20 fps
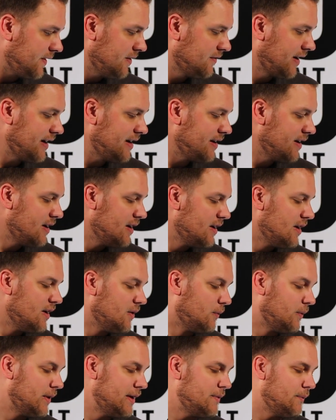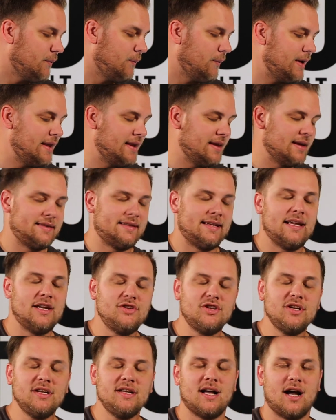Right? When the
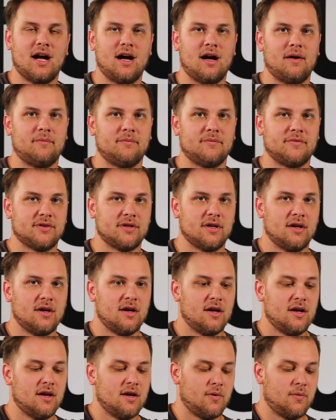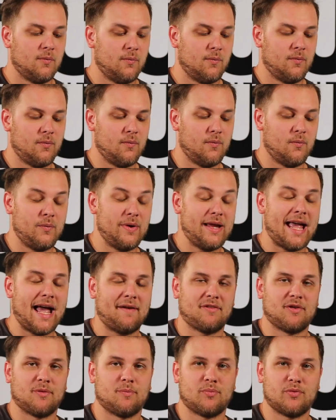tension comes, we
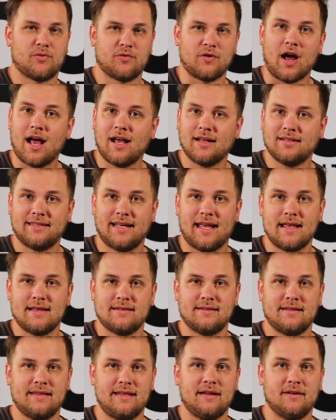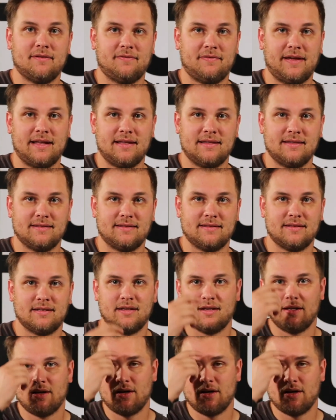have to process the offense.